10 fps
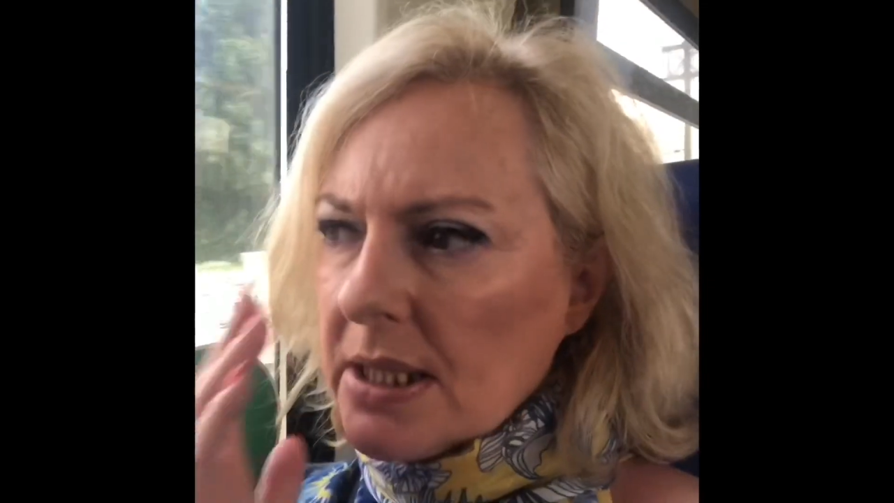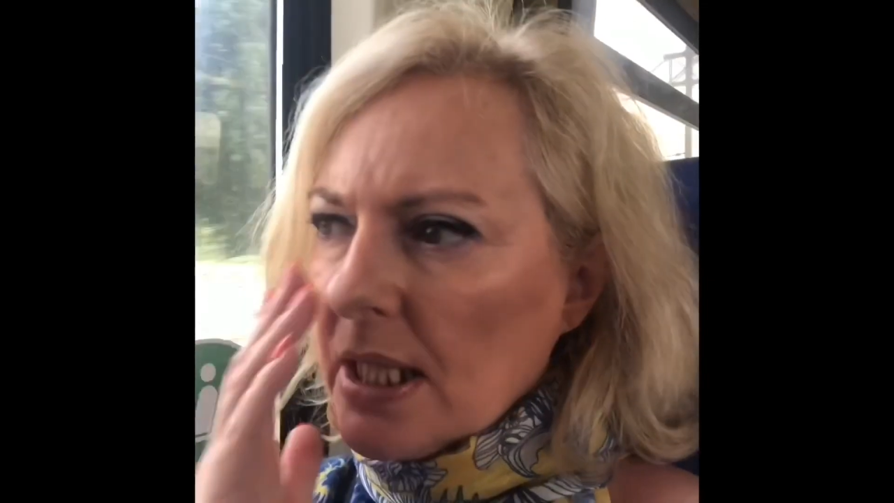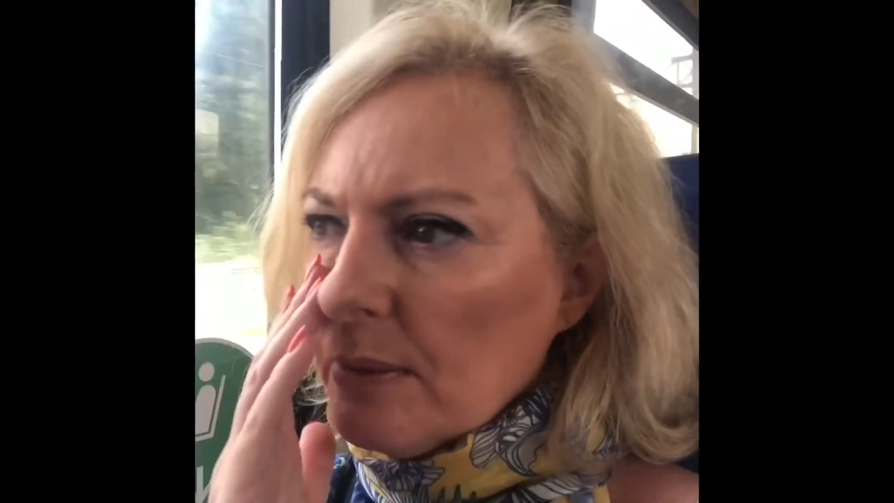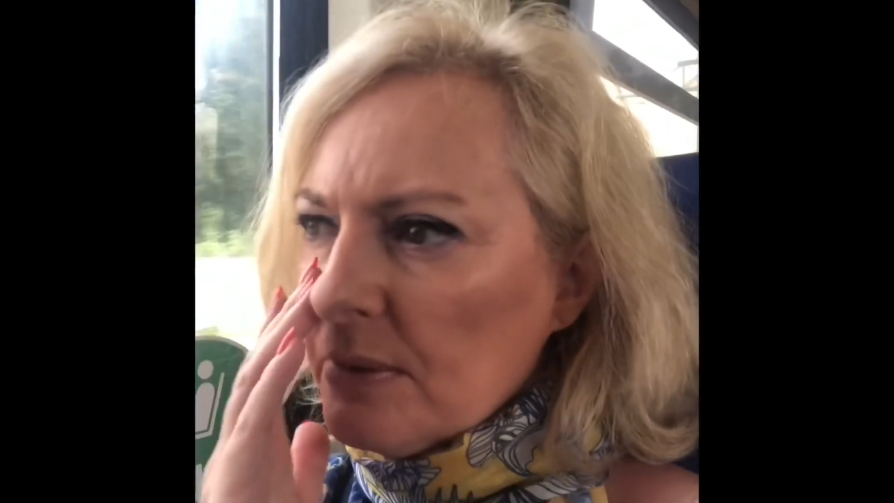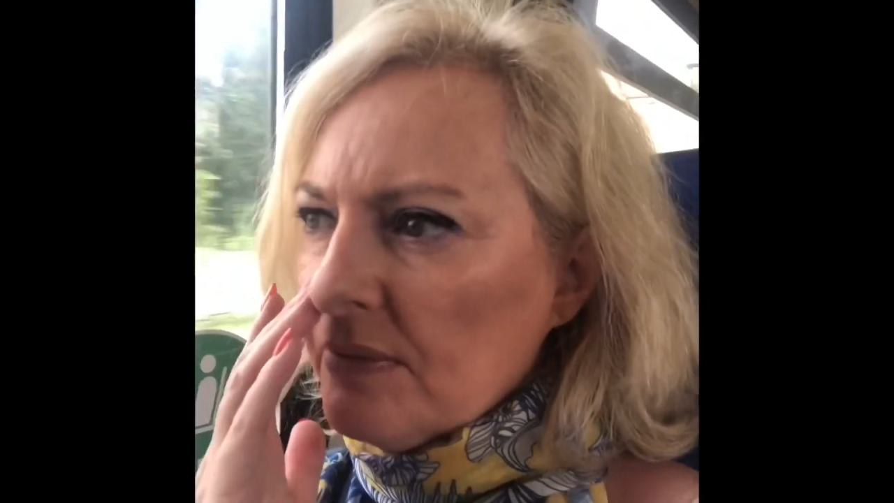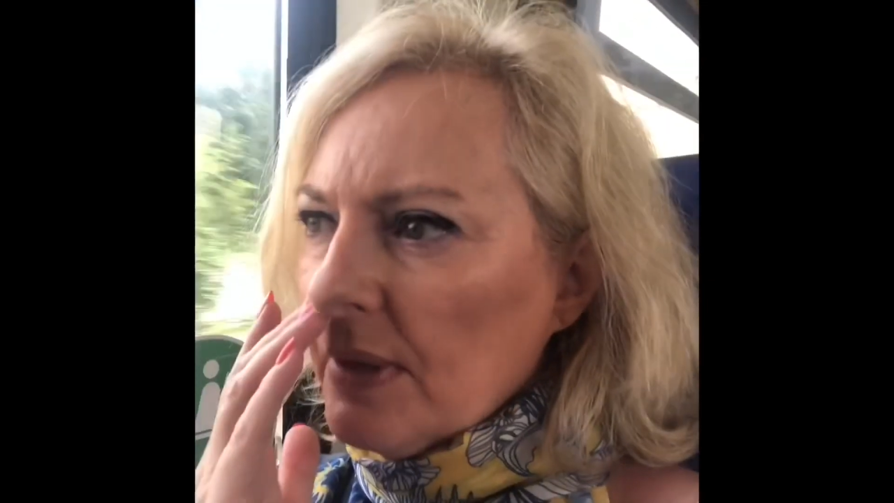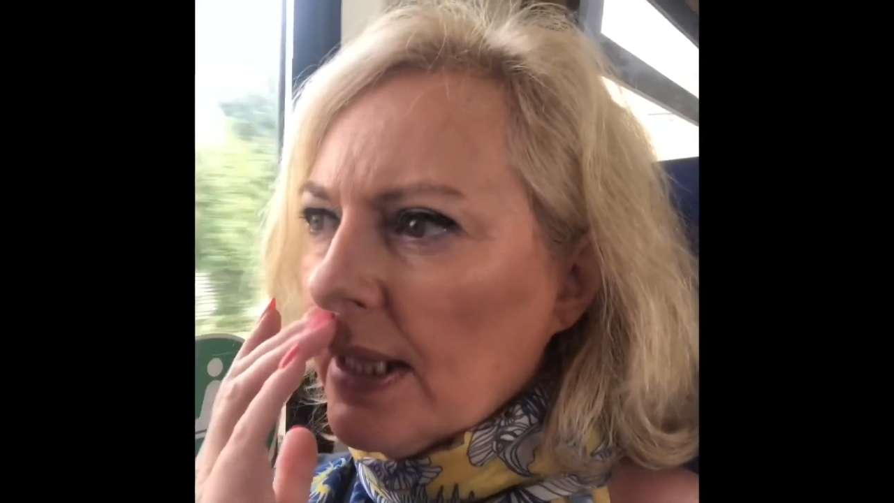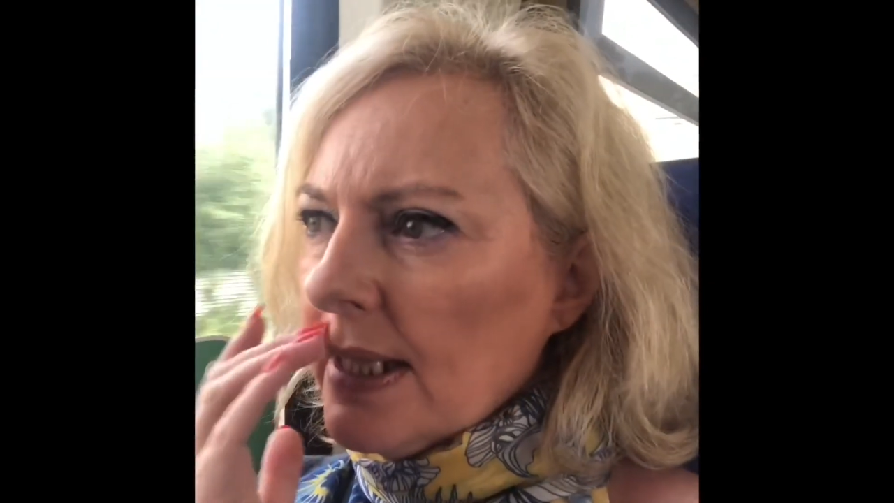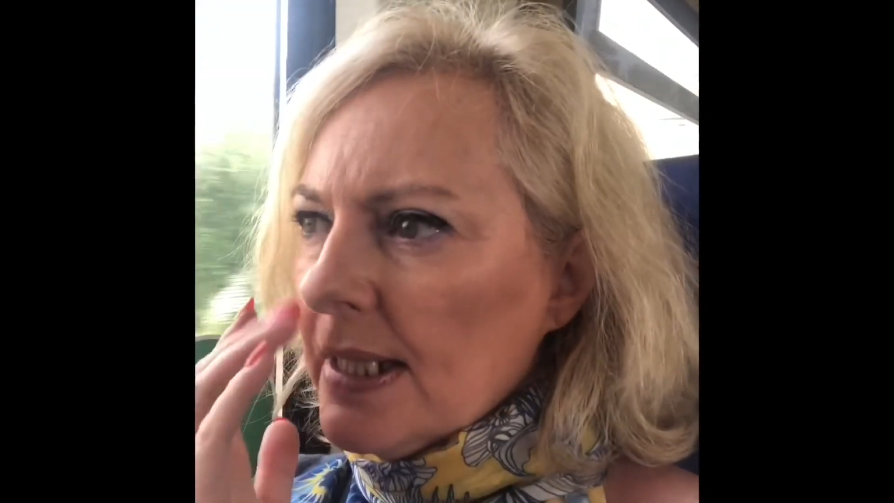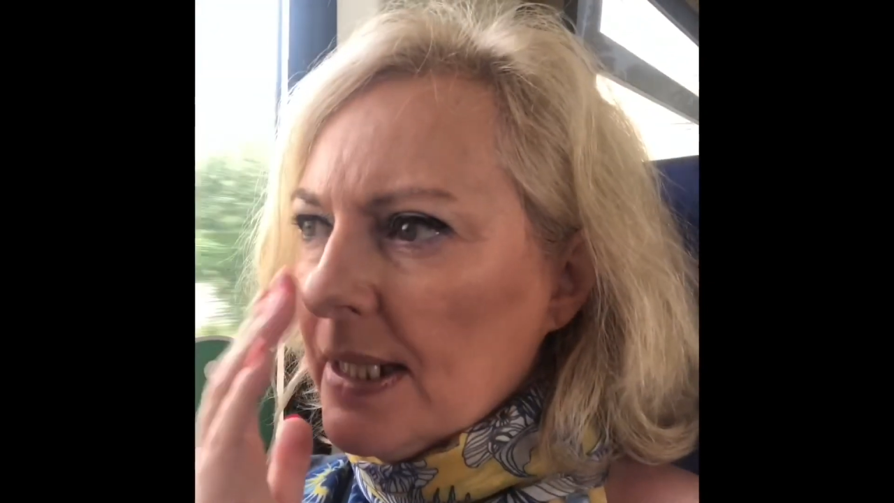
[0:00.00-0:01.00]
time to fly
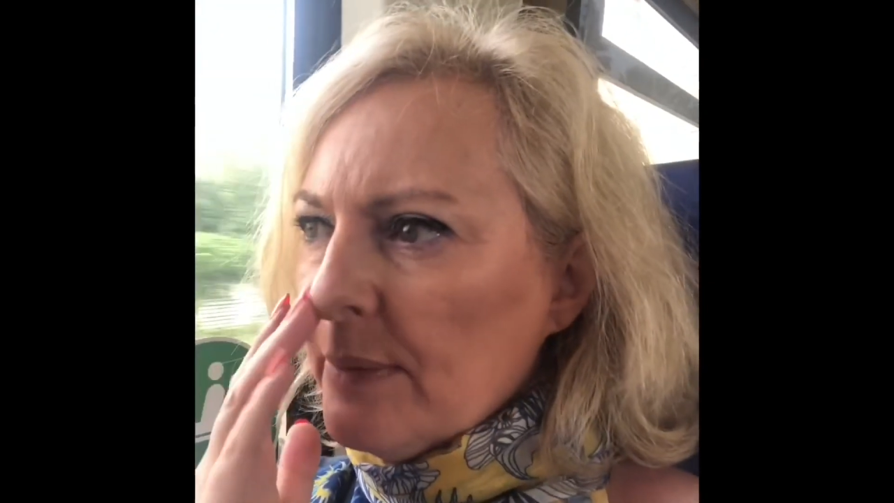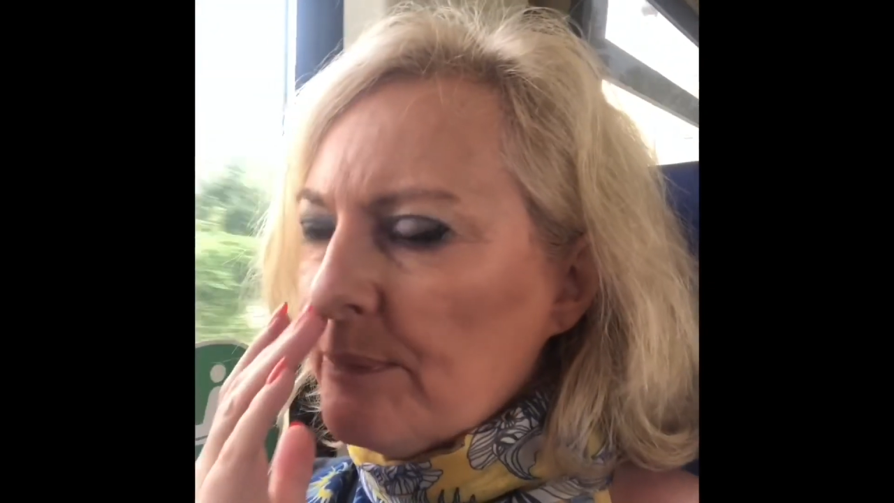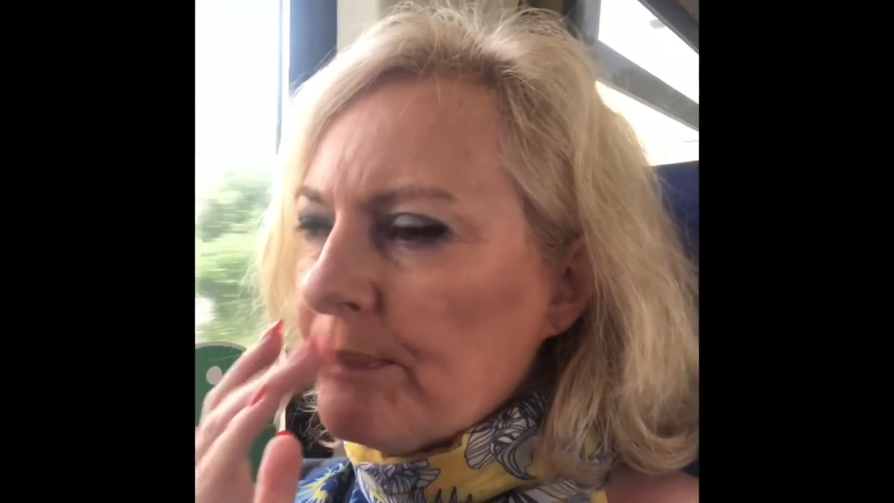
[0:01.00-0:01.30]
here.